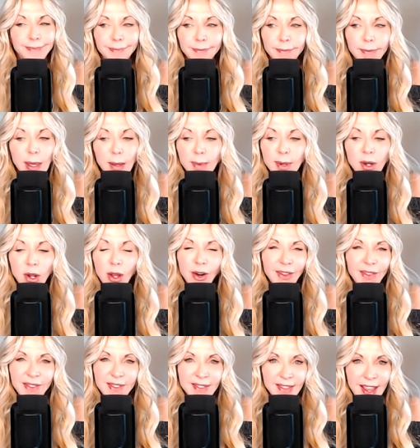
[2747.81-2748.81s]
maybe not
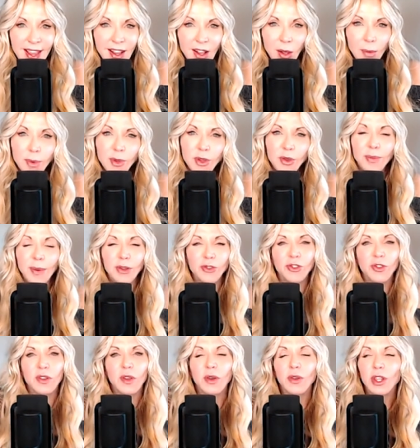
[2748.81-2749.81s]
on the scale, but you might just go,